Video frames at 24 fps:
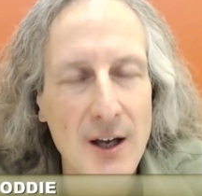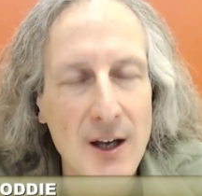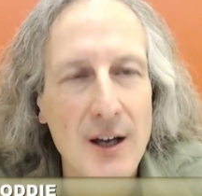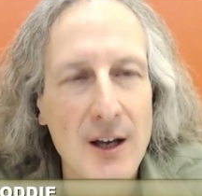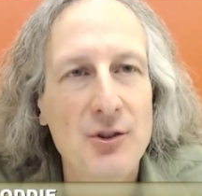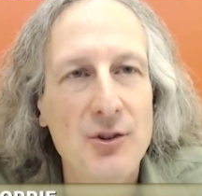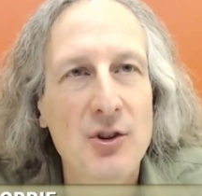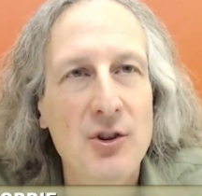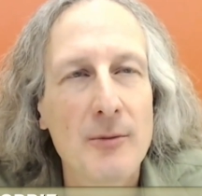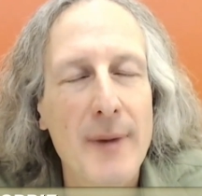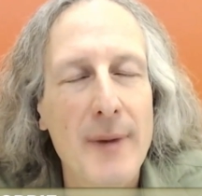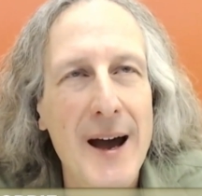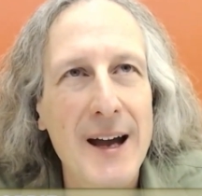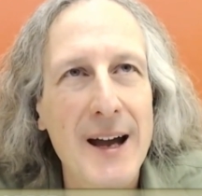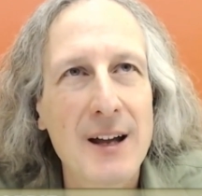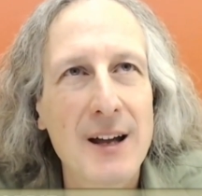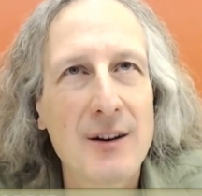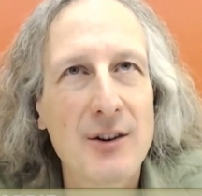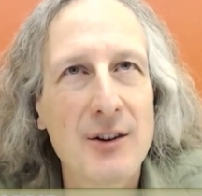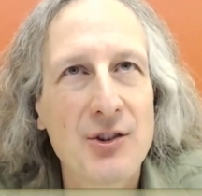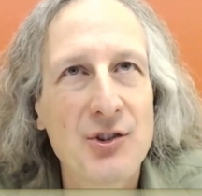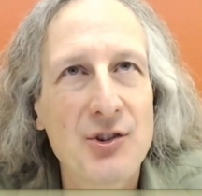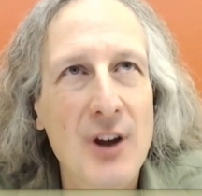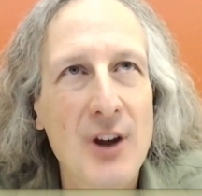And so back in
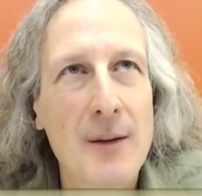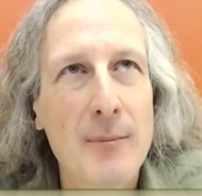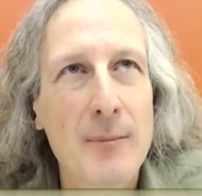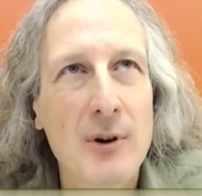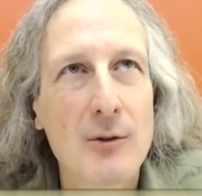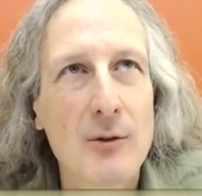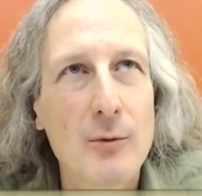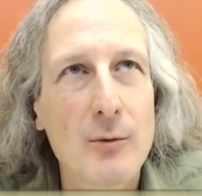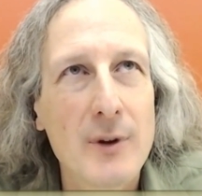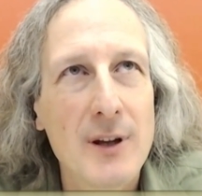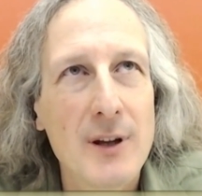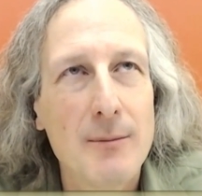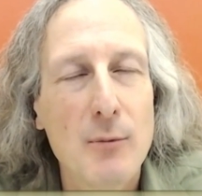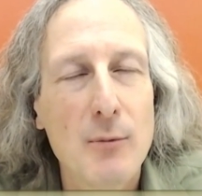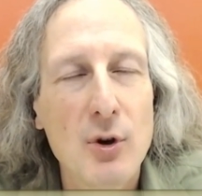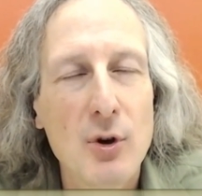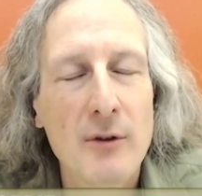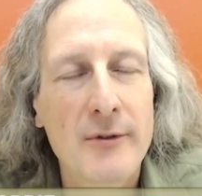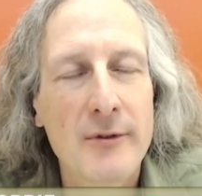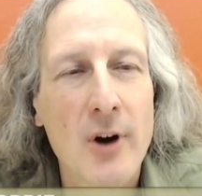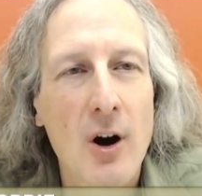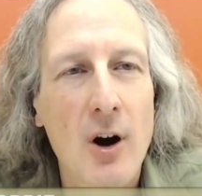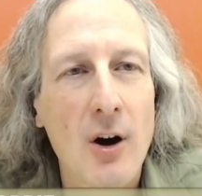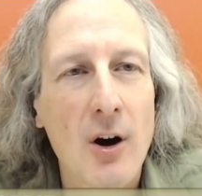December, we
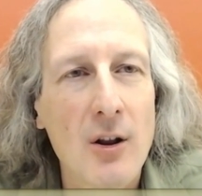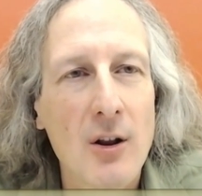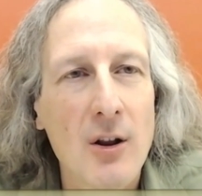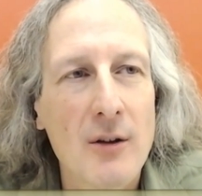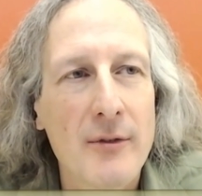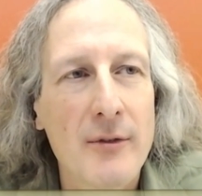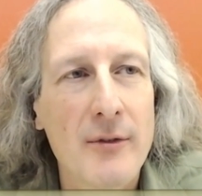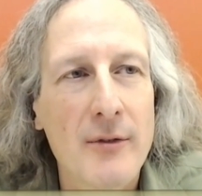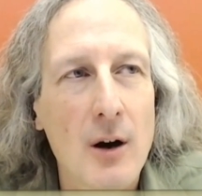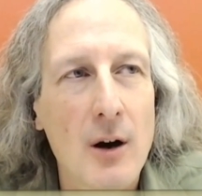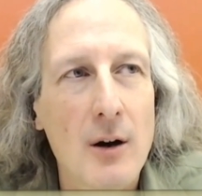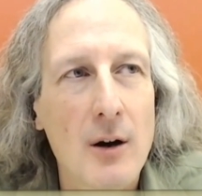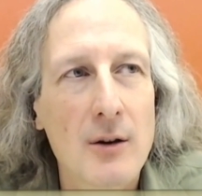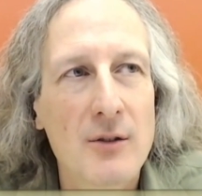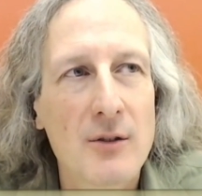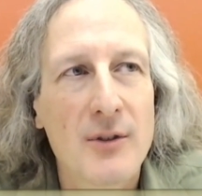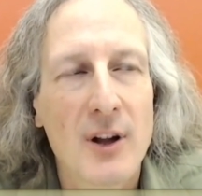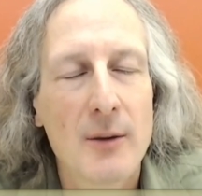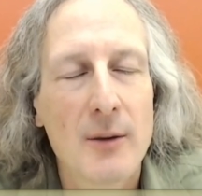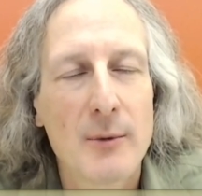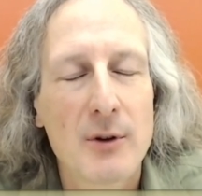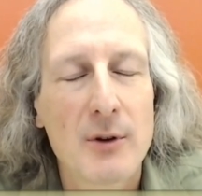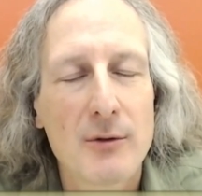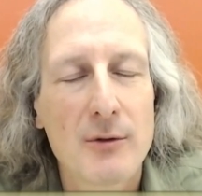moved all of our
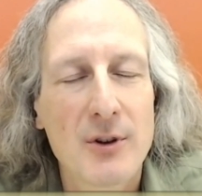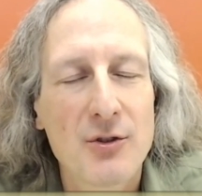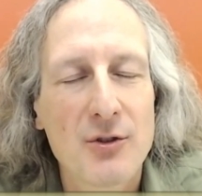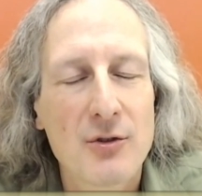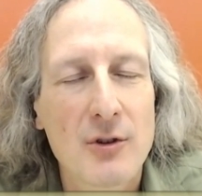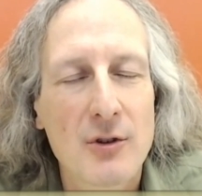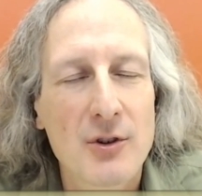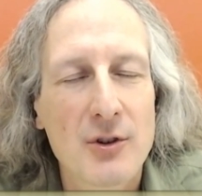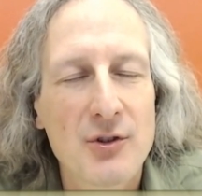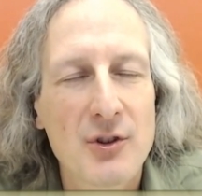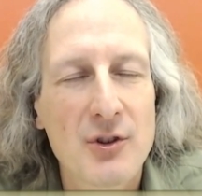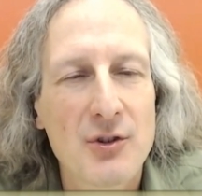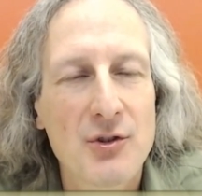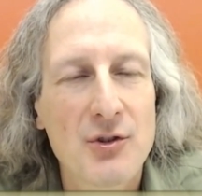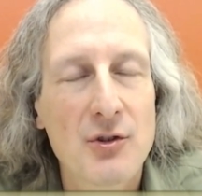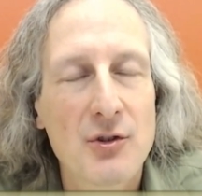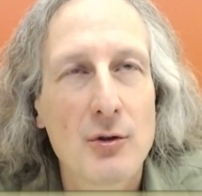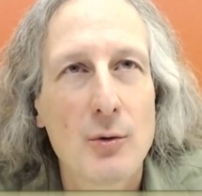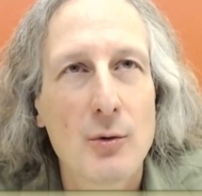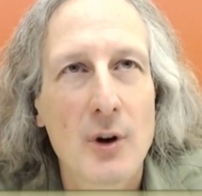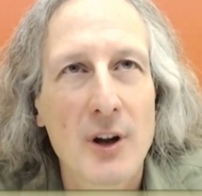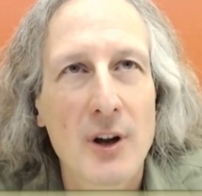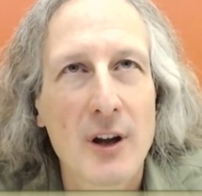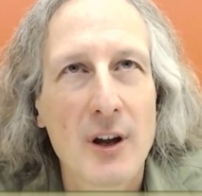development resources
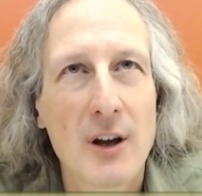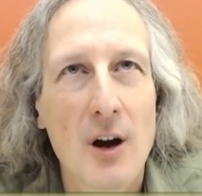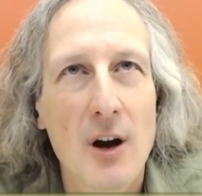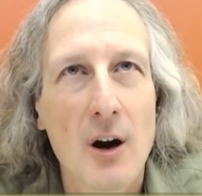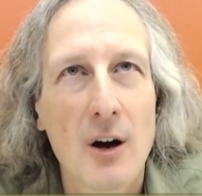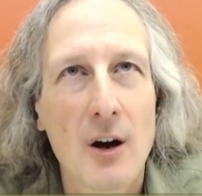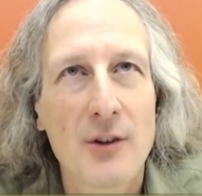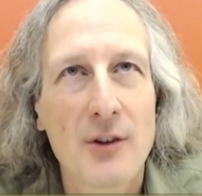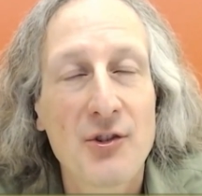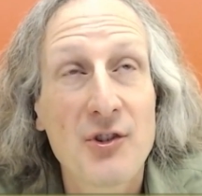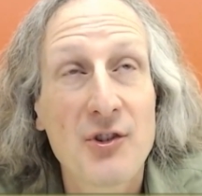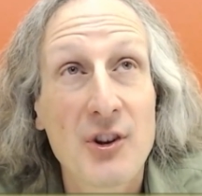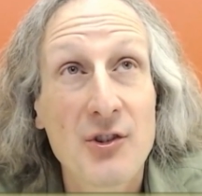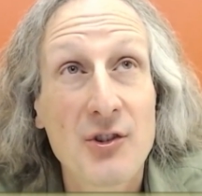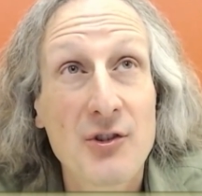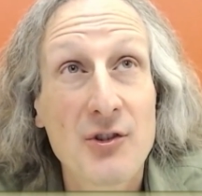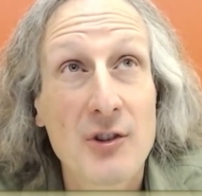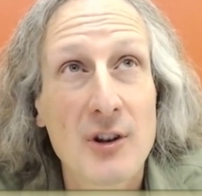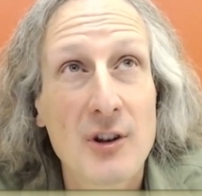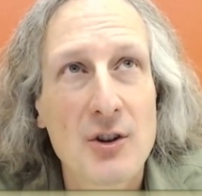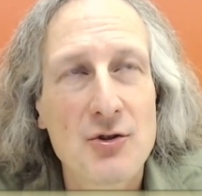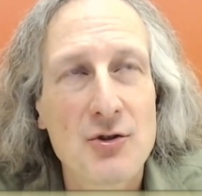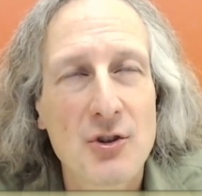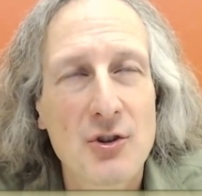to working on 6th
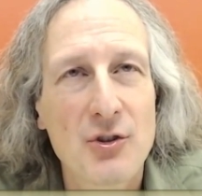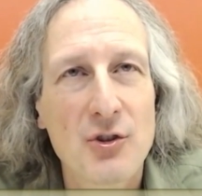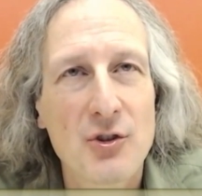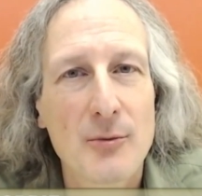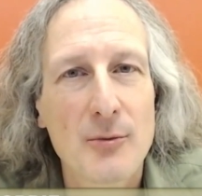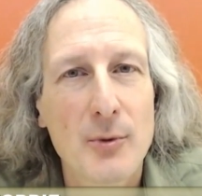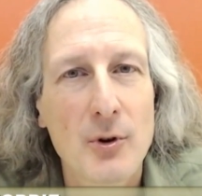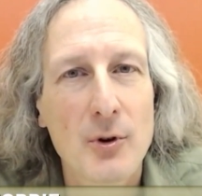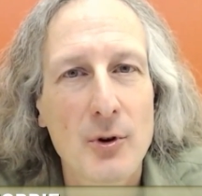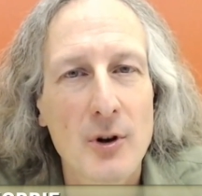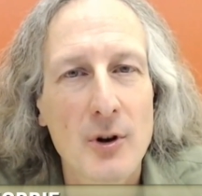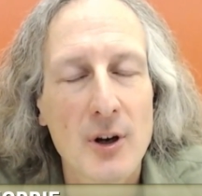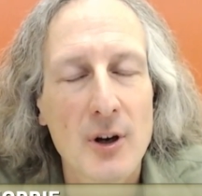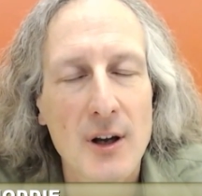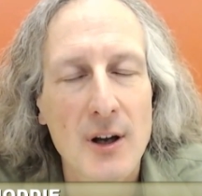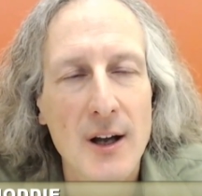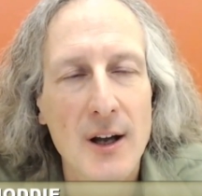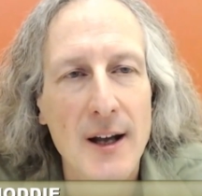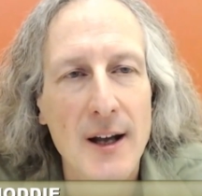edition support.